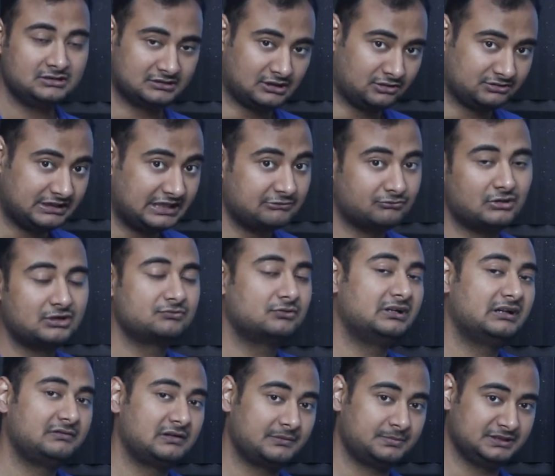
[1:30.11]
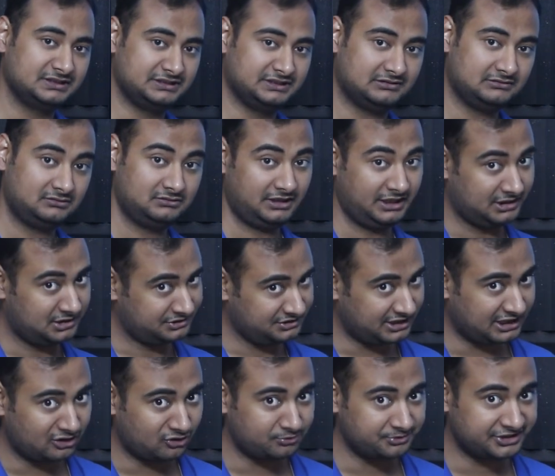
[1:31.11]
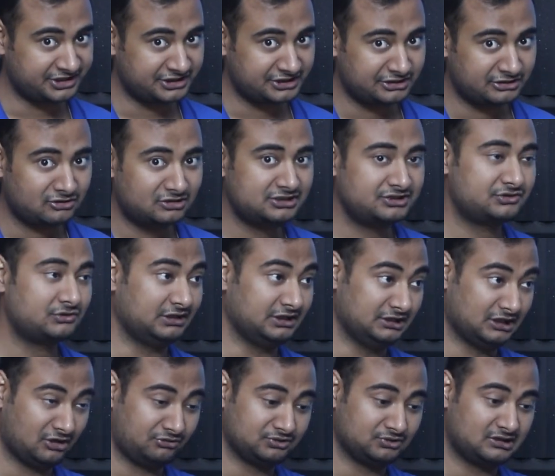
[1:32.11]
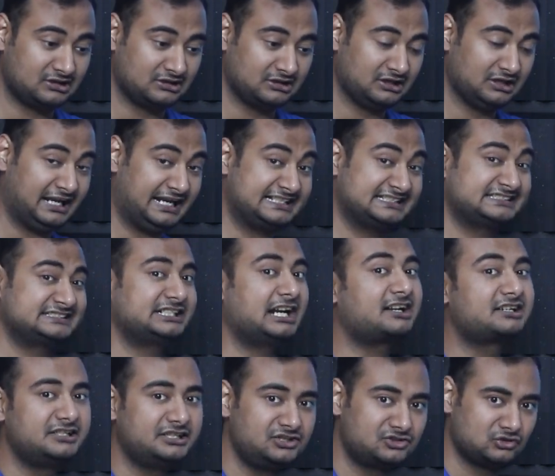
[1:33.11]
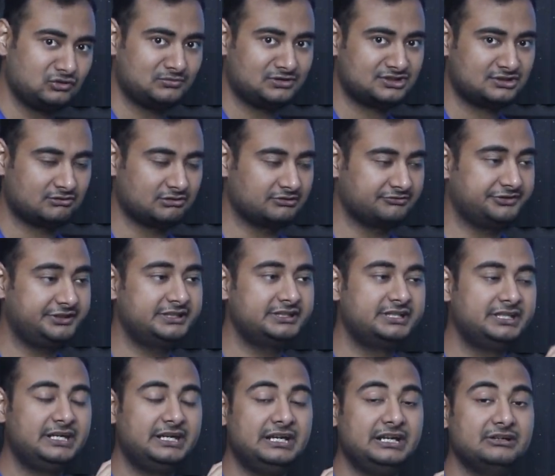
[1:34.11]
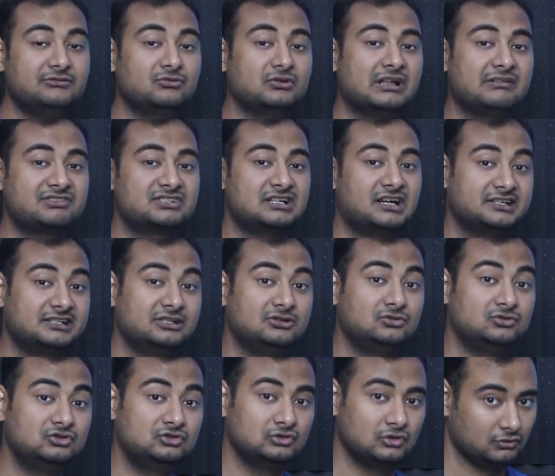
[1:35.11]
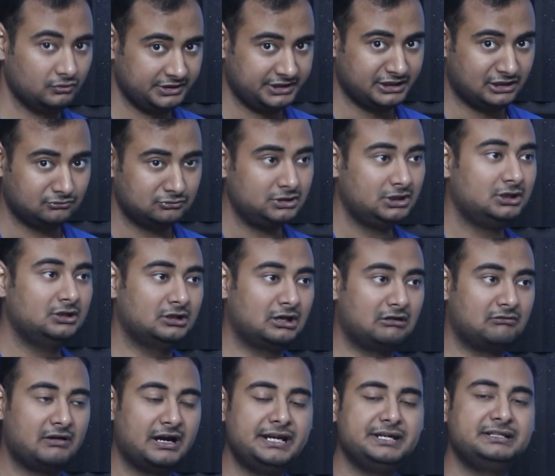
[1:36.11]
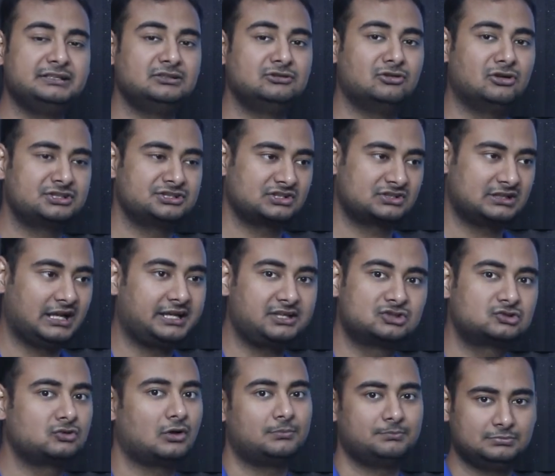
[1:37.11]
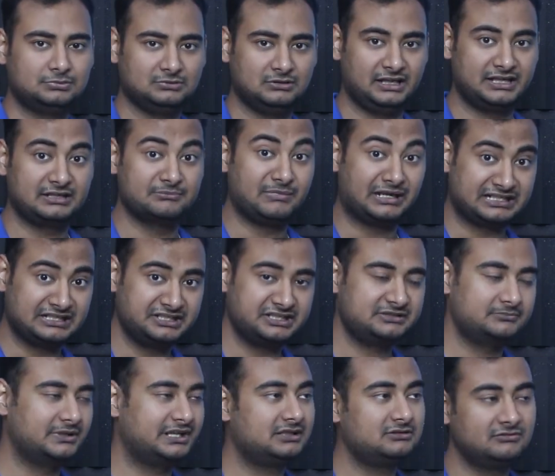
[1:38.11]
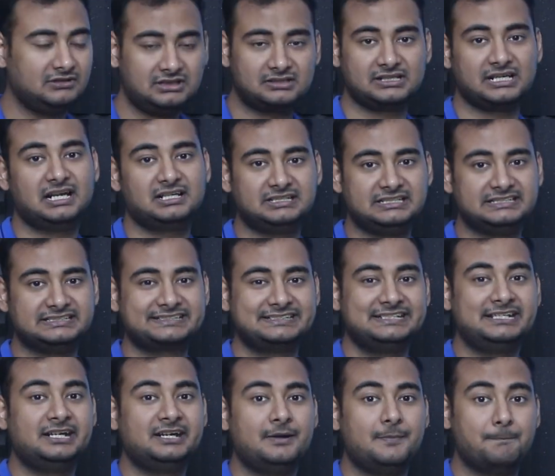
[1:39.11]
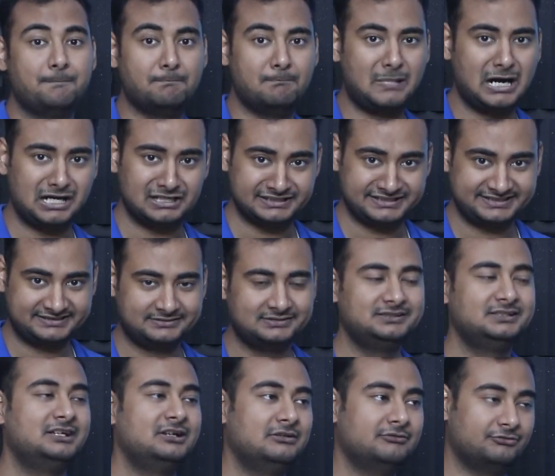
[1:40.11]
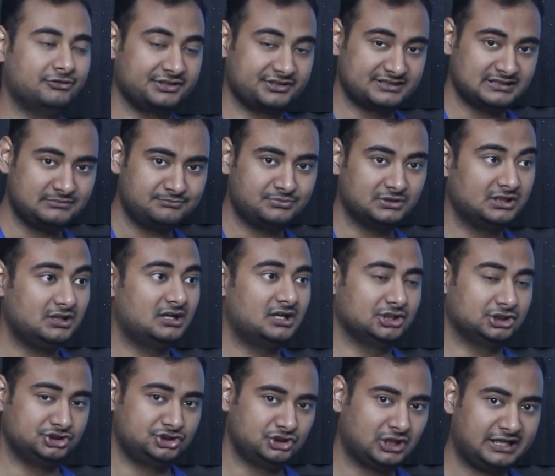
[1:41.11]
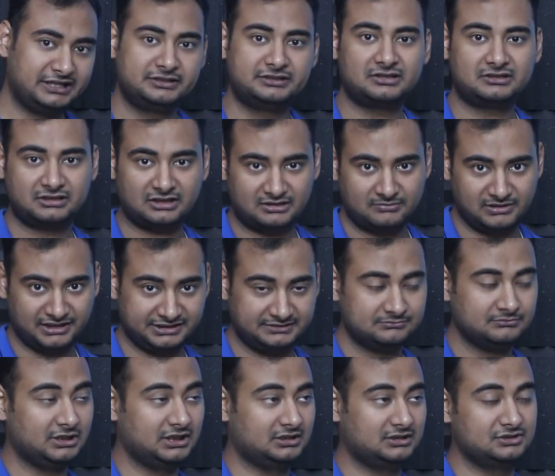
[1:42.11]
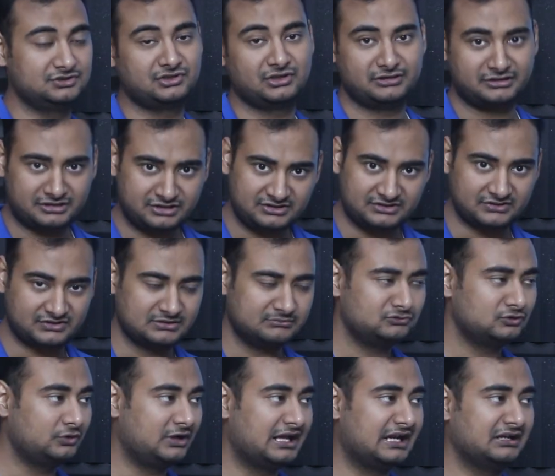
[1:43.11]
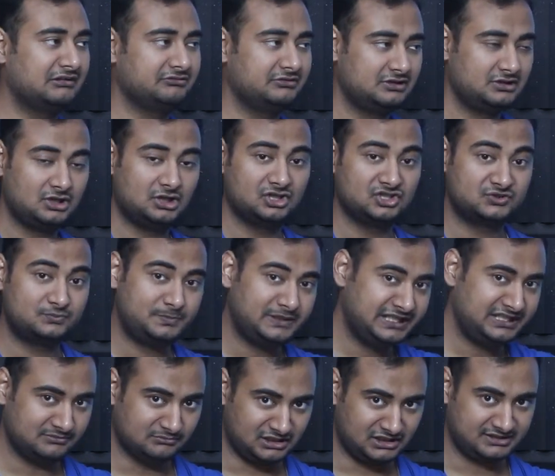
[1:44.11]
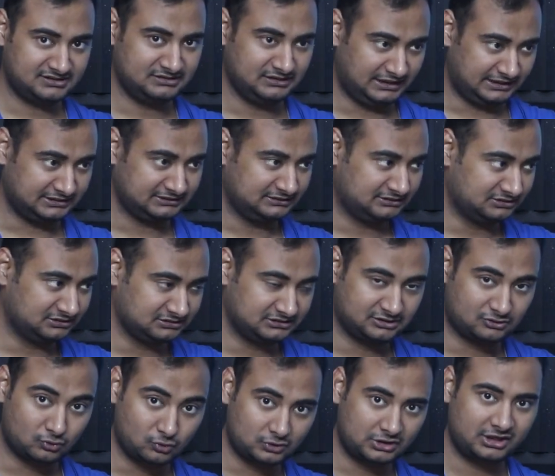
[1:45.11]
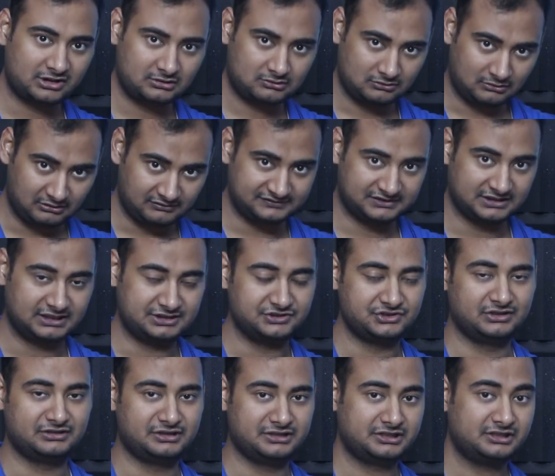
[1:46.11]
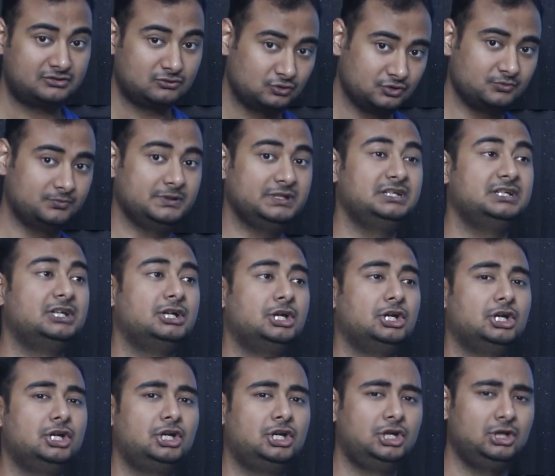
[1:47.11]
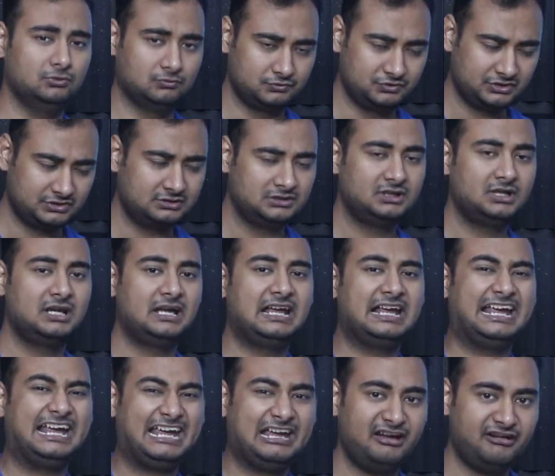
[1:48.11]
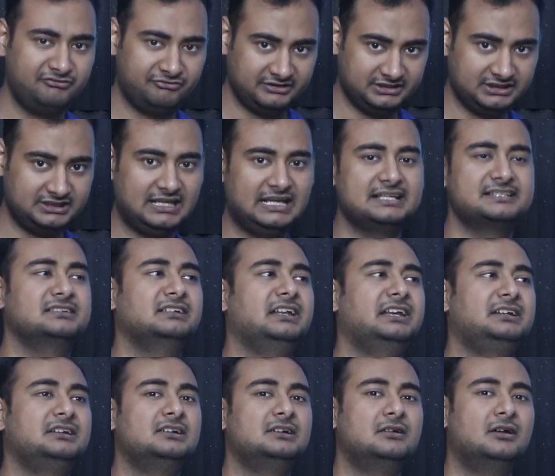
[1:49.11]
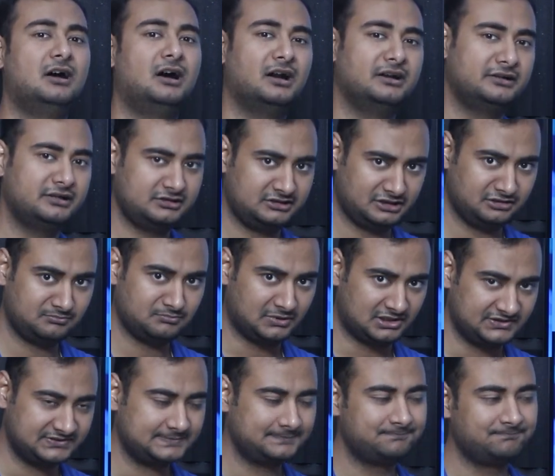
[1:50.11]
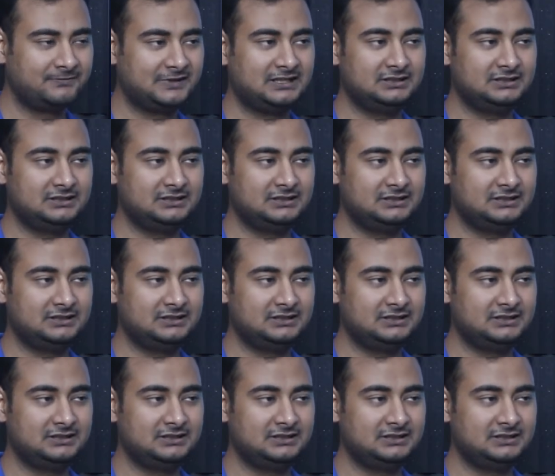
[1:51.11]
Now that, what would have happened there? Energy cannot be created nor destroyed. Now you are extracting so much out of it, it would have started to slow it down. Now why it did not just stop like a magnetic break? Well, reality is mass. For example, a giant turbine generator system could have spinning mass, the rotor of that generator could be huge, heavy, as in 100 ton plus.